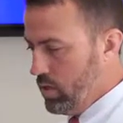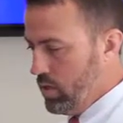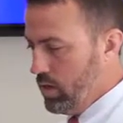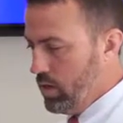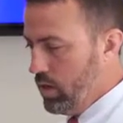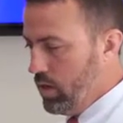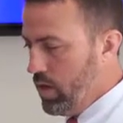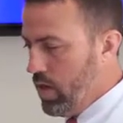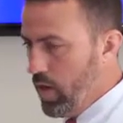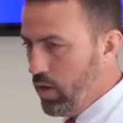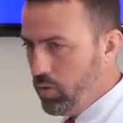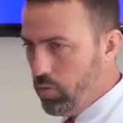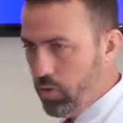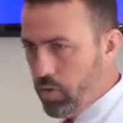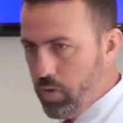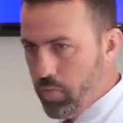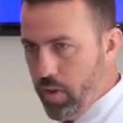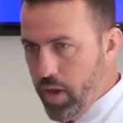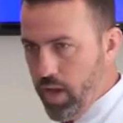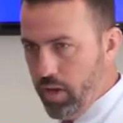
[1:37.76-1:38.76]
then that's
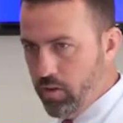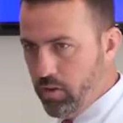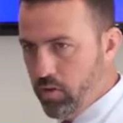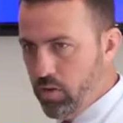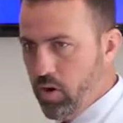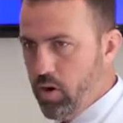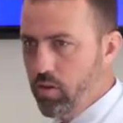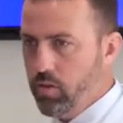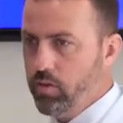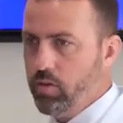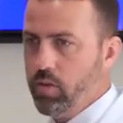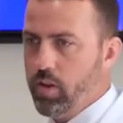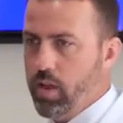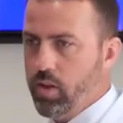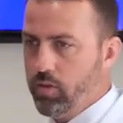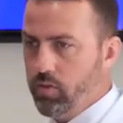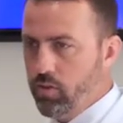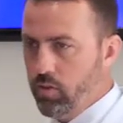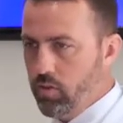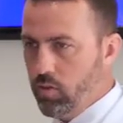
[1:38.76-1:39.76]
when the pain starts, and
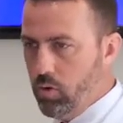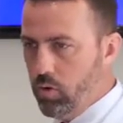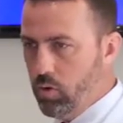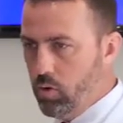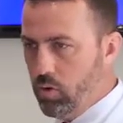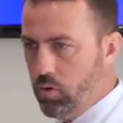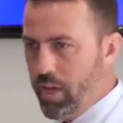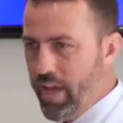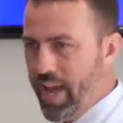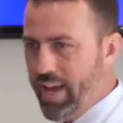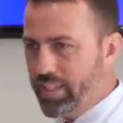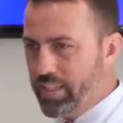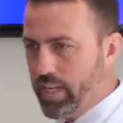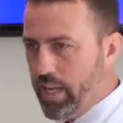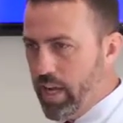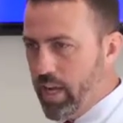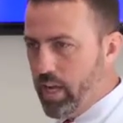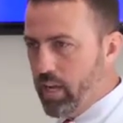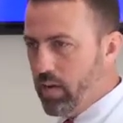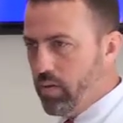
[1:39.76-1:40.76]
that's this whole
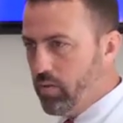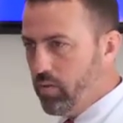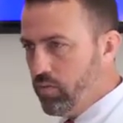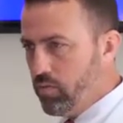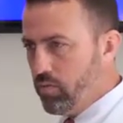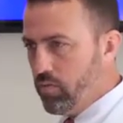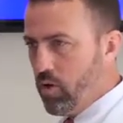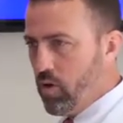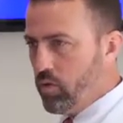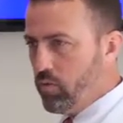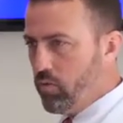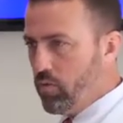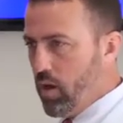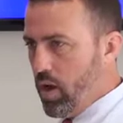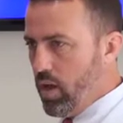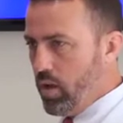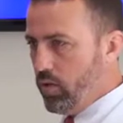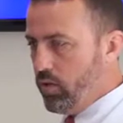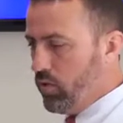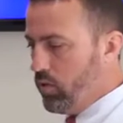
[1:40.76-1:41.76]
cascade of
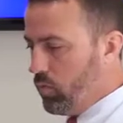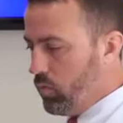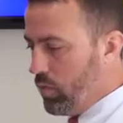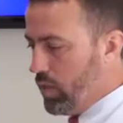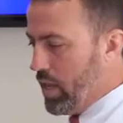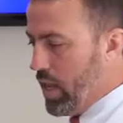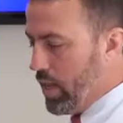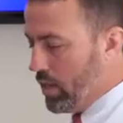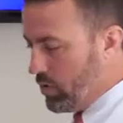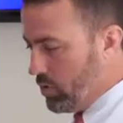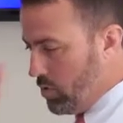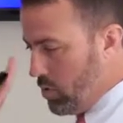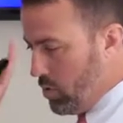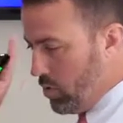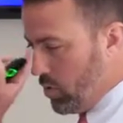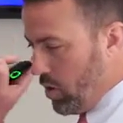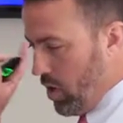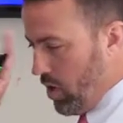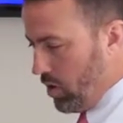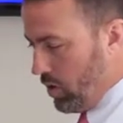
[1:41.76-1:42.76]
arthritis is when that
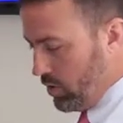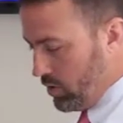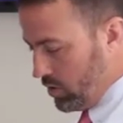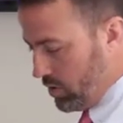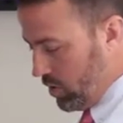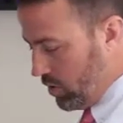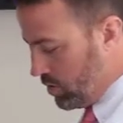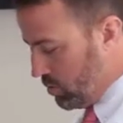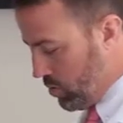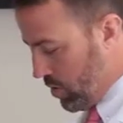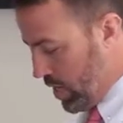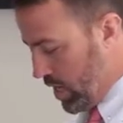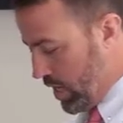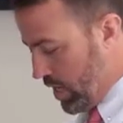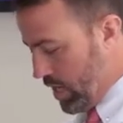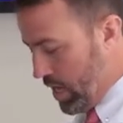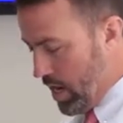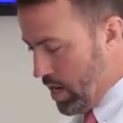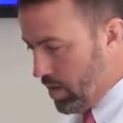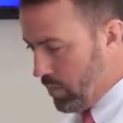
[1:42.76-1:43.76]
smooth cartilage starts
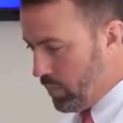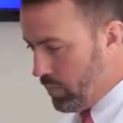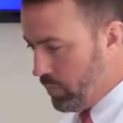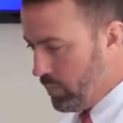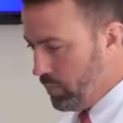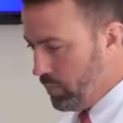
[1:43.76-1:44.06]
breaking down,